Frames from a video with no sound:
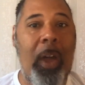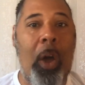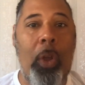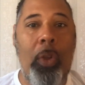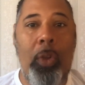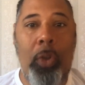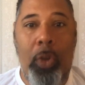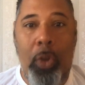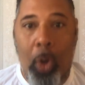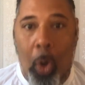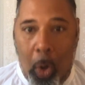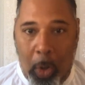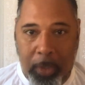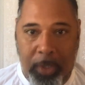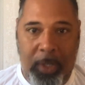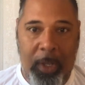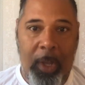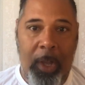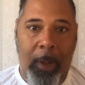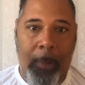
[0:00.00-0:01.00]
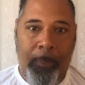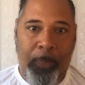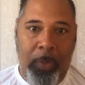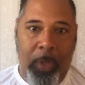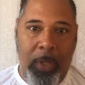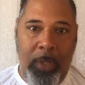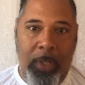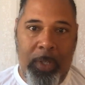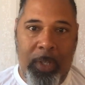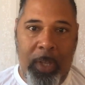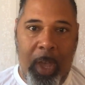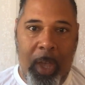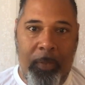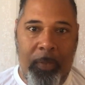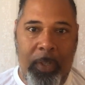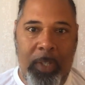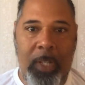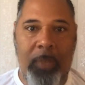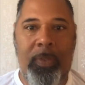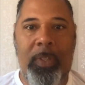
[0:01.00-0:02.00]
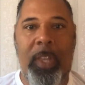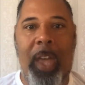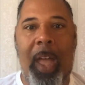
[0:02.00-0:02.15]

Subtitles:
are not conservatives.